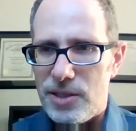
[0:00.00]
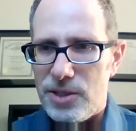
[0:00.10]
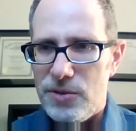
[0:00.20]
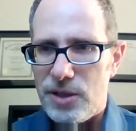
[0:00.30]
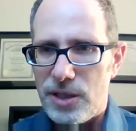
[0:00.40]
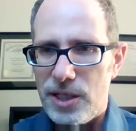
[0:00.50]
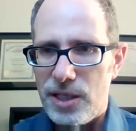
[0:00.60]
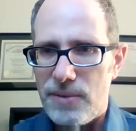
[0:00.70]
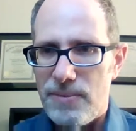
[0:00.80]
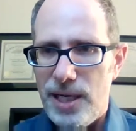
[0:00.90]
you are
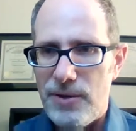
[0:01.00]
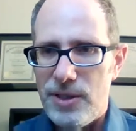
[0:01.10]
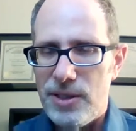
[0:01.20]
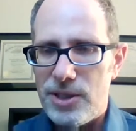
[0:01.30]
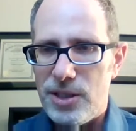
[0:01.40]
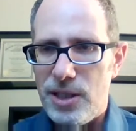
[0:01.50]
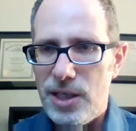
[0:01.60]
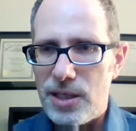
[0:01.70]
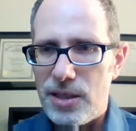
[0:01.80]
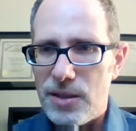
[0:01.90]
getting married this
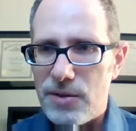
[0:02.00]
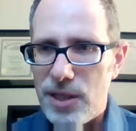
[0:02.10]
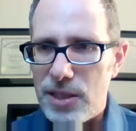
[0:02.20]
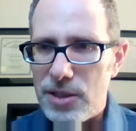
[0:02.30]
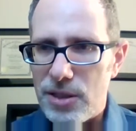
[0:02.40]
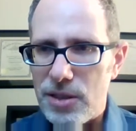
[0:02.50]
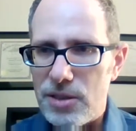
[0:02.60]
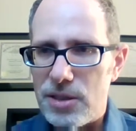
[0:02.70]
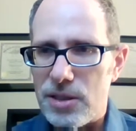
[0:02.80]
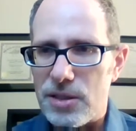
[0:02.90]
July.
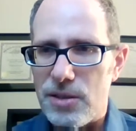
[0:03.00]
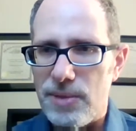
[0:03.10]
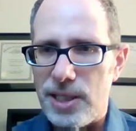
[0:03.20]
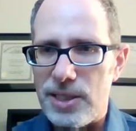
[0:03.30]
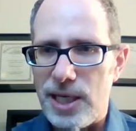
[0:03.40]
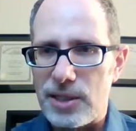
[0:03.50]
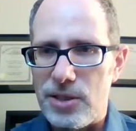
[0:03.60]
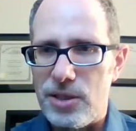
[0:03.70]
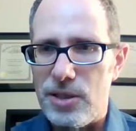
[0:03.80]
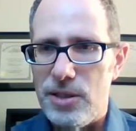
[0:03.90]
Congratulations. So my
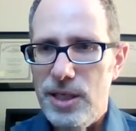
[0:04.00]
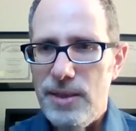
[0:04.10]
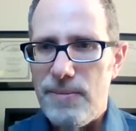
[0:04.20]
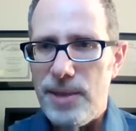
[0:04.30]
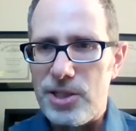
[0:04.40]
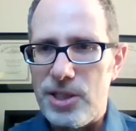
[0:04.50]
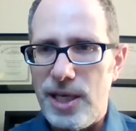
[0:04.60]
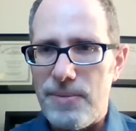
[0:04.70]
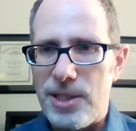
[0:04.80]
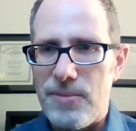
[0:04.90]
doctor mentioned
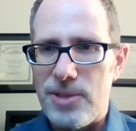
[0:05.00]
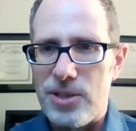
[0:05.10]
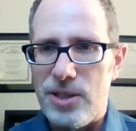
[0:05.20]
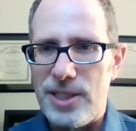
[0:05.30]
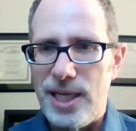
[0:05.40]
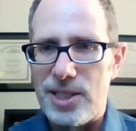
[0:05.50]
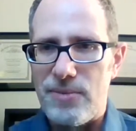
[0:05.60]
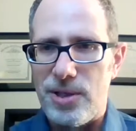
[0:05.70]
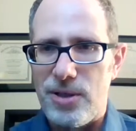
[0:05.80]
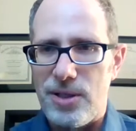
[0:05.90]
that methimazole is not
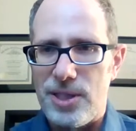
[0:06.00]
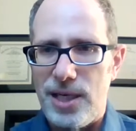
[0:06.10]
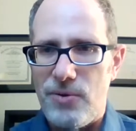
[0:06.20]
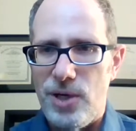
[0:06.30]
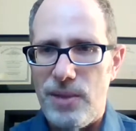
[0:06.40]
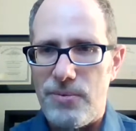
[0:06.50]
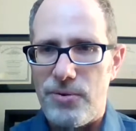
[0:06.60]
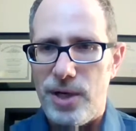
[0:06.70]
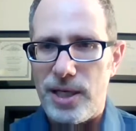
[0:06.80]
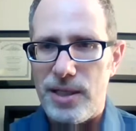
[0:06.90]
something you can take while
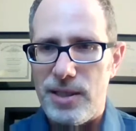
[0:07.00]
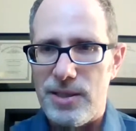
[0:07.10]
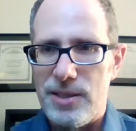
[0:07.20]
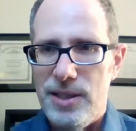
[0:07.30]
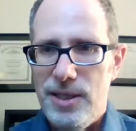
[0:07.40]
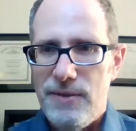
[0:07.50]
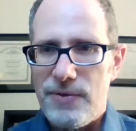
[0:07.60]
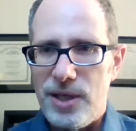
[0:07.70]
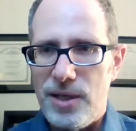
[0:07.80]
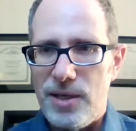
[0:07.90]
pregnant.
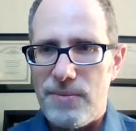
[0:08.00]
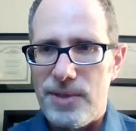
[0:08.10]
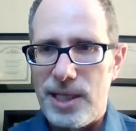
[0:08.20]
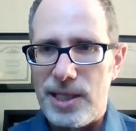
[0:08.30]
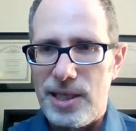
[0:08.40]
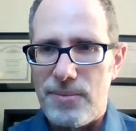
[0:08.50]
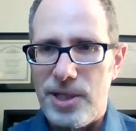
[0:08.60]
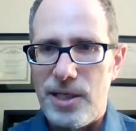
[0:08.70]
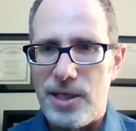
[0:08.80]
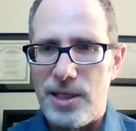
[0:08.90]
Not that I'm
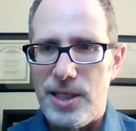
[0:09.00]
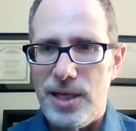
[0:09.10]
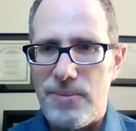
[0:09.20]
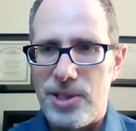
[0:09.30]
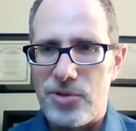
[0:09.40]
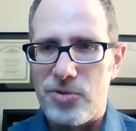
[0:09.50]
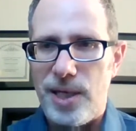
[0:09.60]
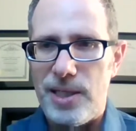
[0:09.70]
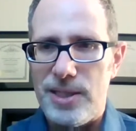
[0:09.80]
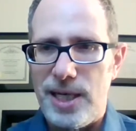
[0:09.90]
planning on it yet, but this was
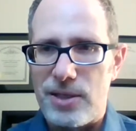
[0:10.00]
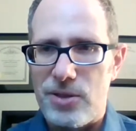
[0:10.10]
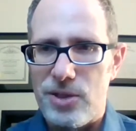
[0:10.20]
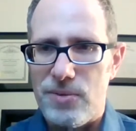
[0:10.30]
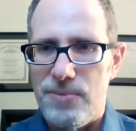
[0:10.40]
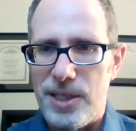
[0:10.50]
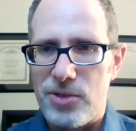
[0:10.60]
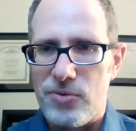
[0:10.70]
my doctor's biggest